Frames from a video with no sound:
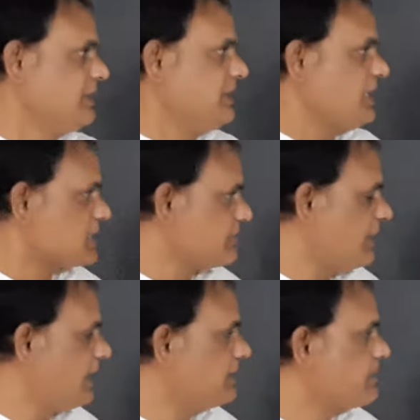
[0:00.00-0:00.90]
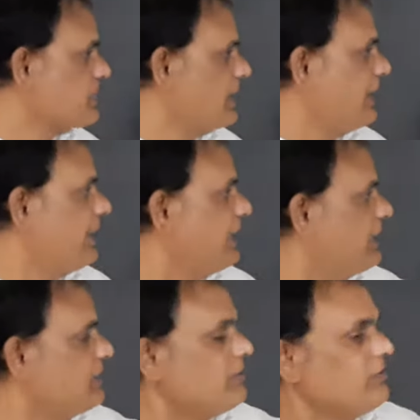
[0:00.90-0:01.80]
Next one,
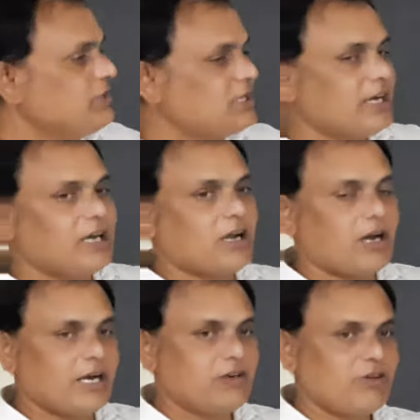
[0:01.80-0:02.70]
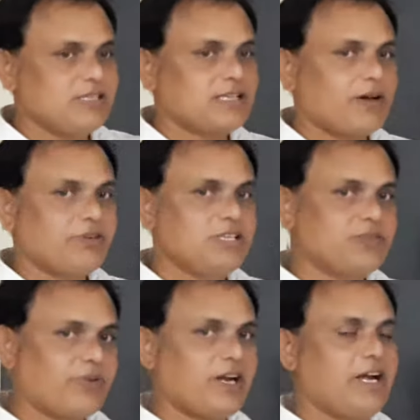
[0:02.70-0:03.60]
with the advice of his
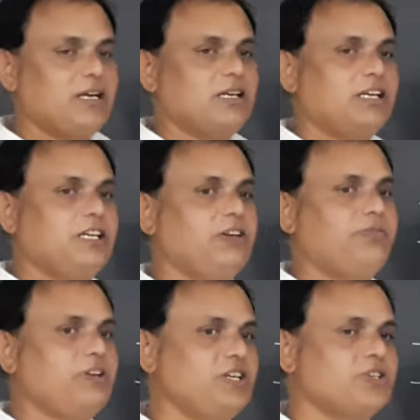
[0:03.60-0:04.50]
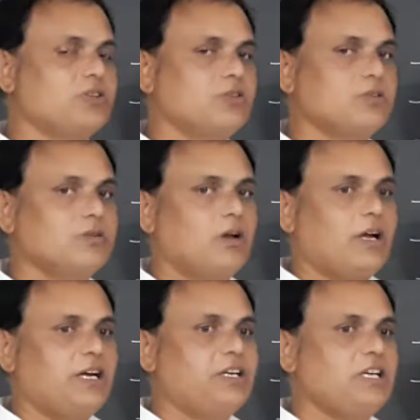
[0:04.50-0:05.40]
friend, he finished
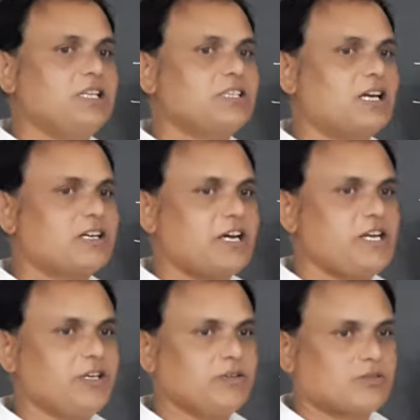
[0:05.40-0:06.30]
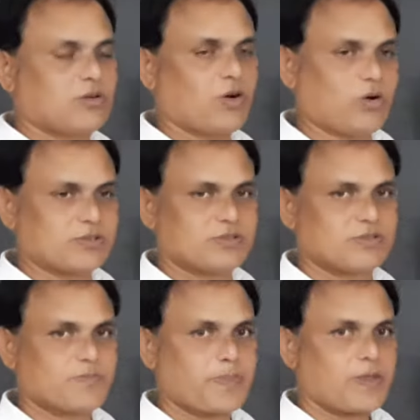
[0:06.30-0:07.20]
teacher training course.
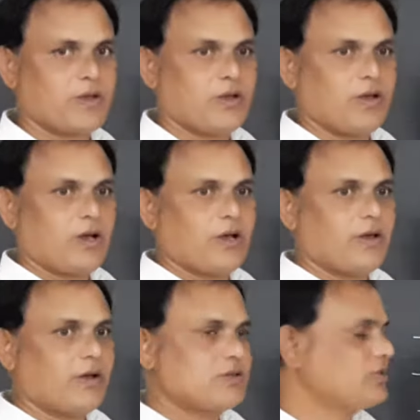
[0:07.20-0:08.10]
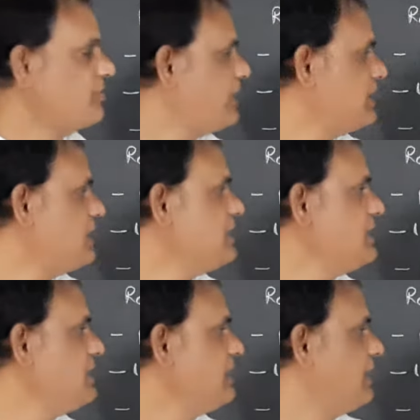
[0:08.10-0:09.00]
So
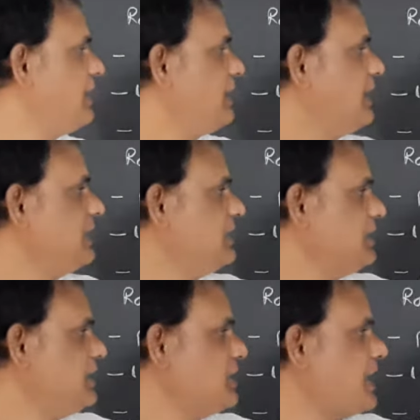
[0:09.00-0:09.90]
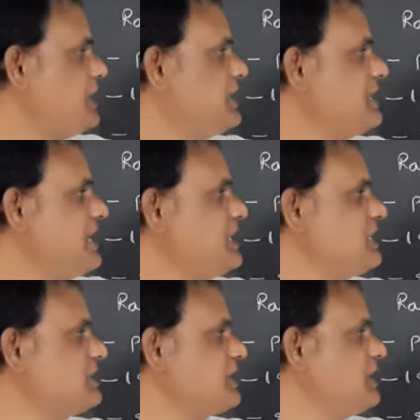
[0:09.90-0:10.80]
finally in
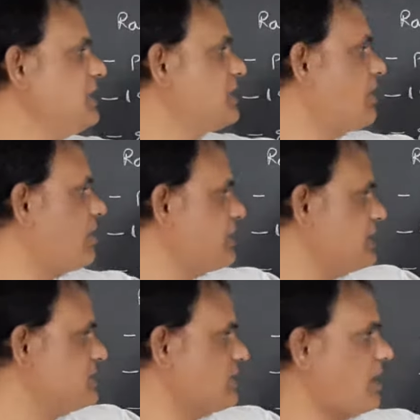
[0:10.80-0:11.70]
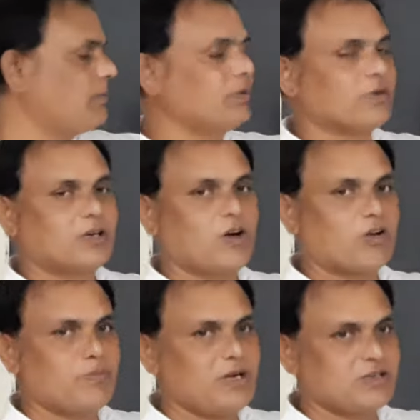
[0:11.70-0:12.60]
1983 he got a job,
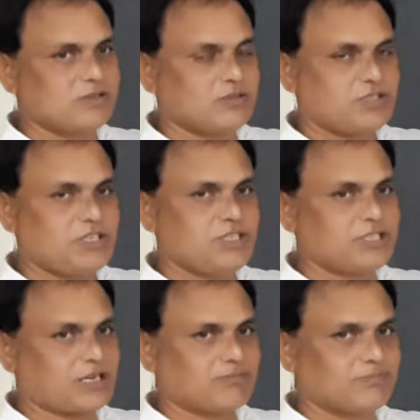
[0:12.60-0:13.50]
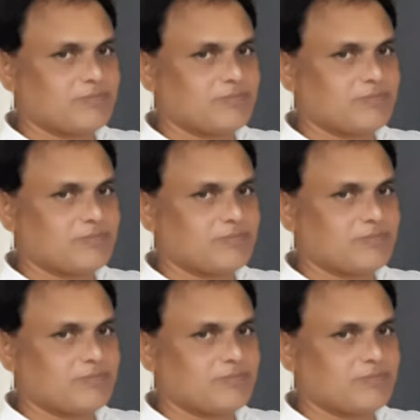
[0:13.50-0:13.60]
government teacher.